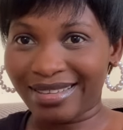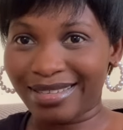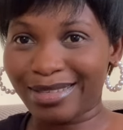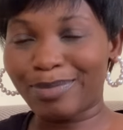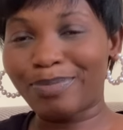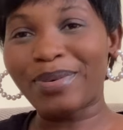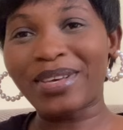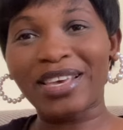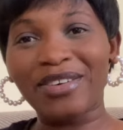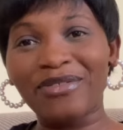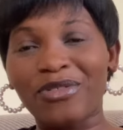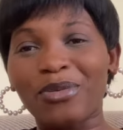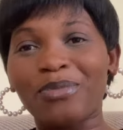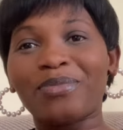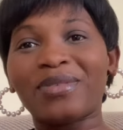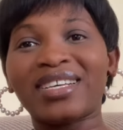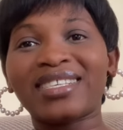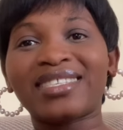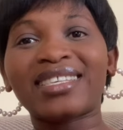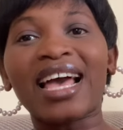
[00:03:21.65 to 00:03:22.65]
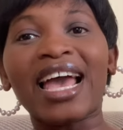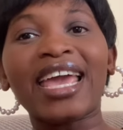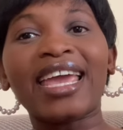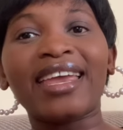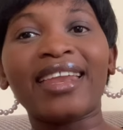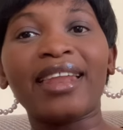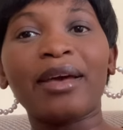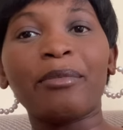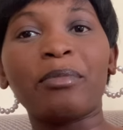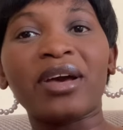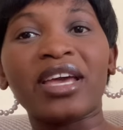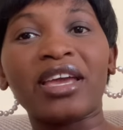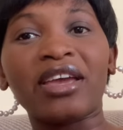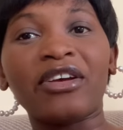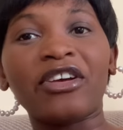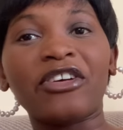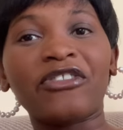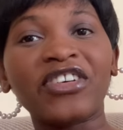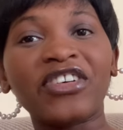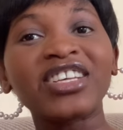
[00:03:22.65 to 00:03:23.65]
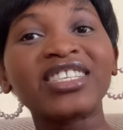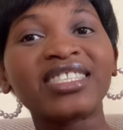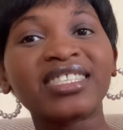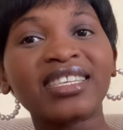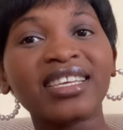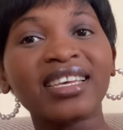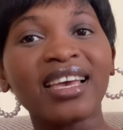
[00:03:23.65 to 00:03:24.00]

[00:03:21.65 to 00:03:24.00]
Speaking from my side, my first